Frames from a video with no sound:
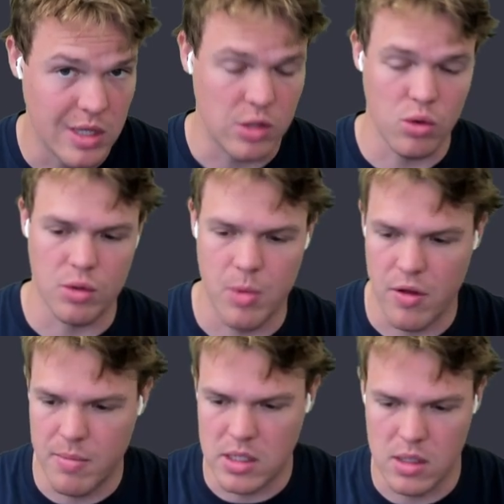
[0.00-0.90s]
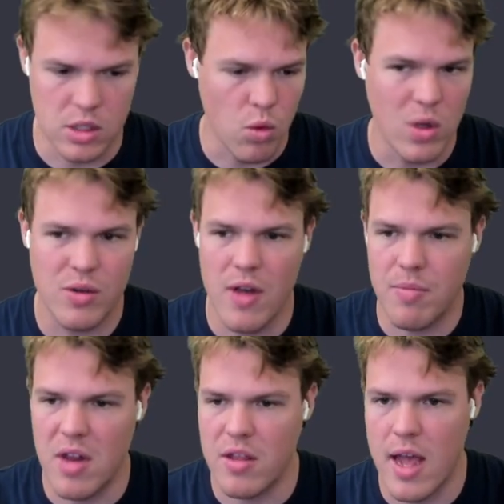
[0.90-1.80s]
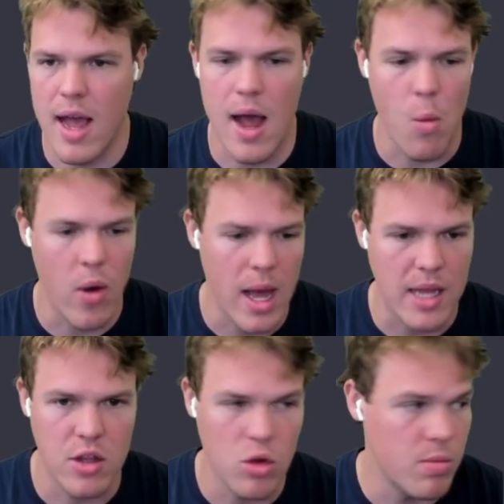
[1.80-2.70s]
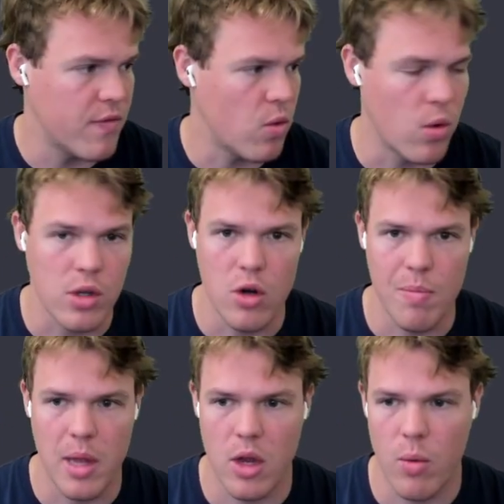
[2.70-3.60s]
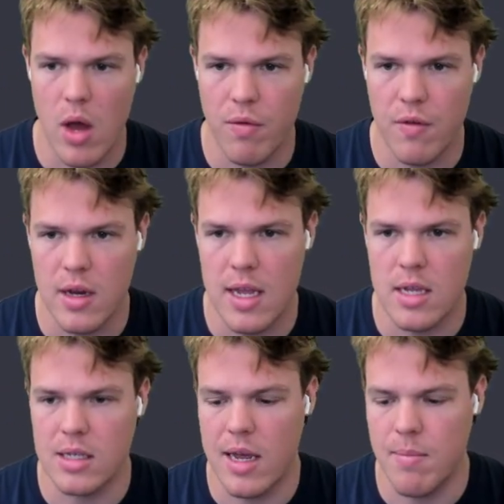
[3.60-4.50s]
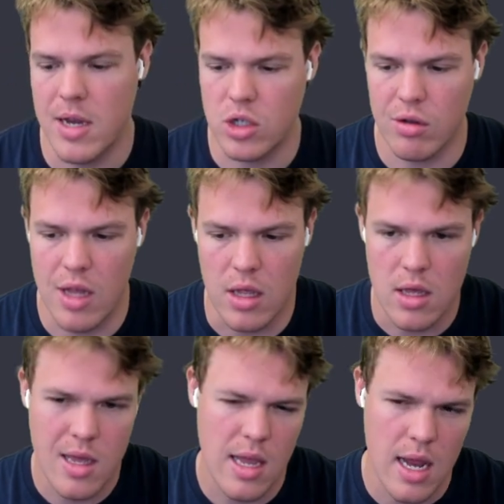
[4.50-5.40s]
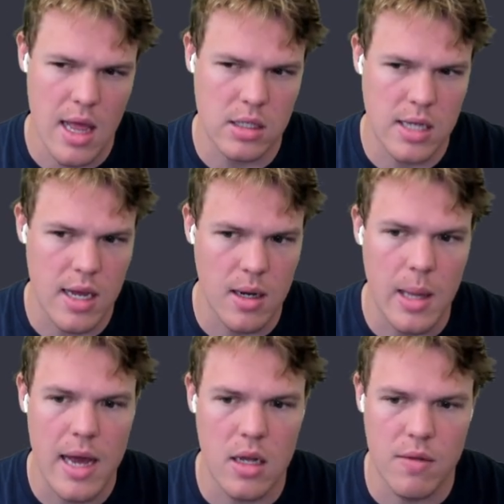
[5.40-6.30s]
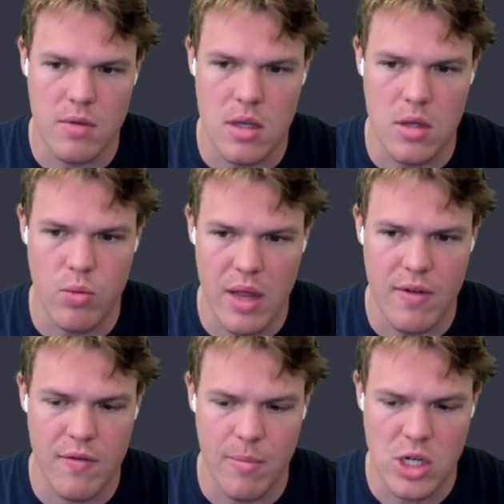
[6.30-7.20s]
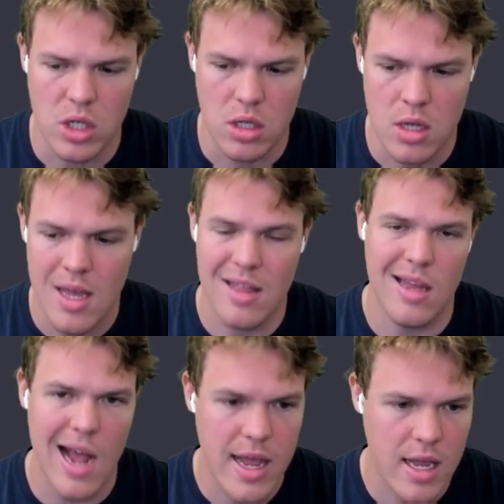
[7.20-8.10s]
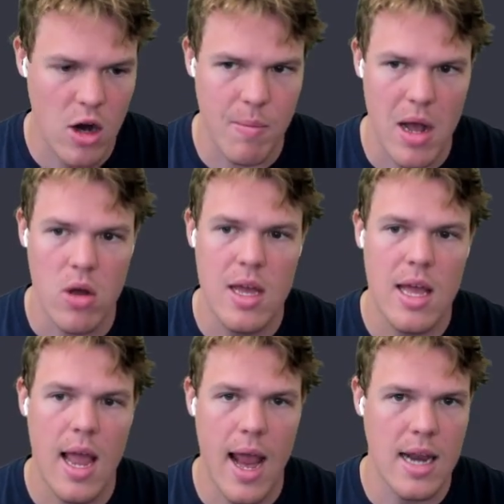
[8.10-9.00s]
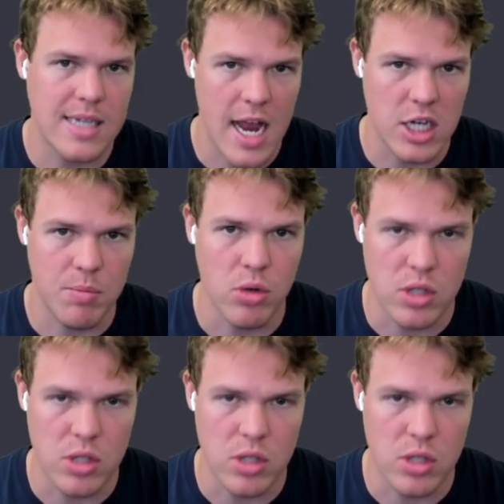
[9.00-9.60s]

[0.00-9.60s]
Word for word: this is who was part of the business. So once we've updated that, what I like to do before, you know, playing around with it is make sure that it has taken a lot of the relevant information that I care about and it's actually